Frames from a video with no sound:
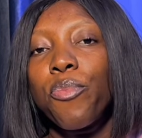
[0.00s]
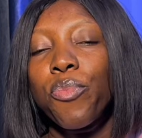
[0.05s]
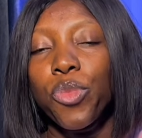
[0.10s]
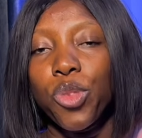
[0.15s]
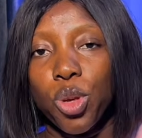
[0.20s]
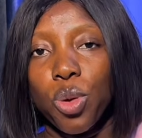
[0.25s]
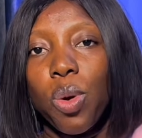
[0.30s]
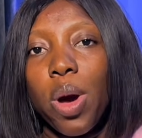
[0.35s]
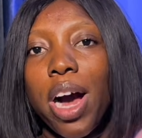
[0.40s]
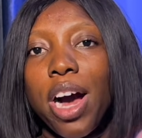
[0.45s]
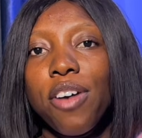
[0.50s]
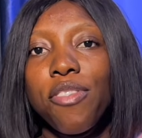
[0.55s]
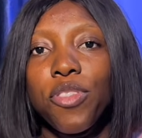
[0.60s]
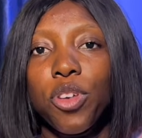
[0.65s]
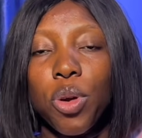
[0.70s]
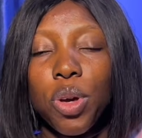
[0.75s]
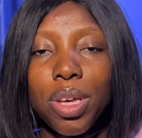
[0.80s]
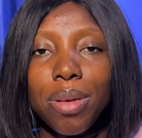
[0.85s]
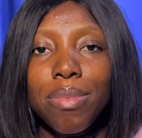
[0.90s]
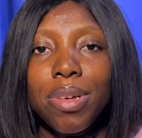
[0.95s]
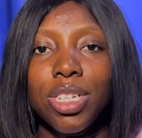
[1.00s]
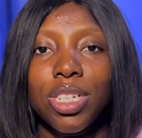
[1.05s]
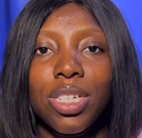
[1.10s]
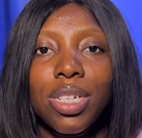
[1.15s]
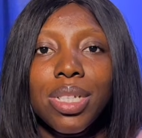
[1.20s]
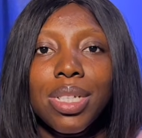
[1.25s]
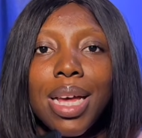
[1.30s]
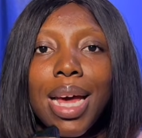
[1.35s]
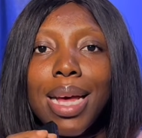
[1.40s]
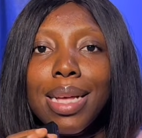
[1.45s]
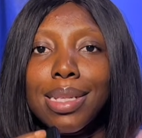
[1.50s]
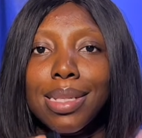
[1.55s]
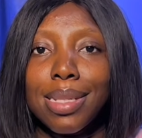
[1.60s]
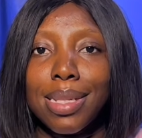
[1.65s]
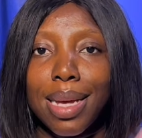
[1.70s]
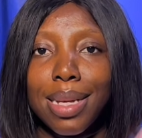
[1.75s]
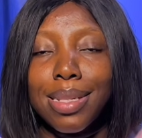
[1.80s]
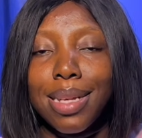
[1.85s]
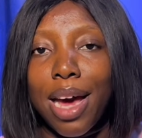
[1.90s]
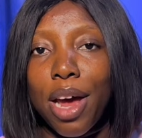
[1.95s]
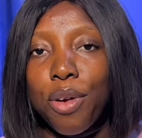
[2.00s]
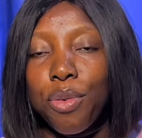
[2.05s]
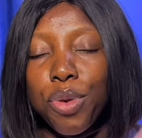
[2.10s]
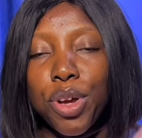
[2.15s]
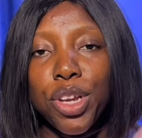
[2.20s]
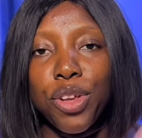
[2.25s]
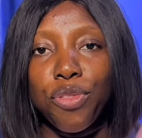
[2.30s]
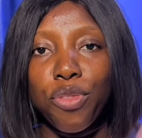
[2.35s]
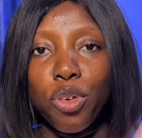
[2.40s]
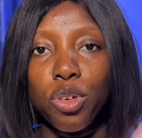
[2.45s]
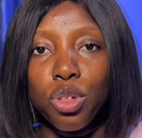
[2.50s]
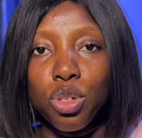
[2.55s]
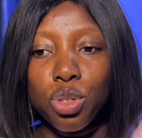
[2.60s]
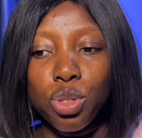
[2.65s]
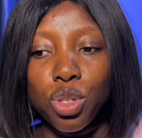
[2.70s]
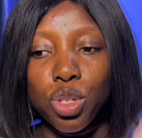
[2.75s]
you have your images set and ready for you to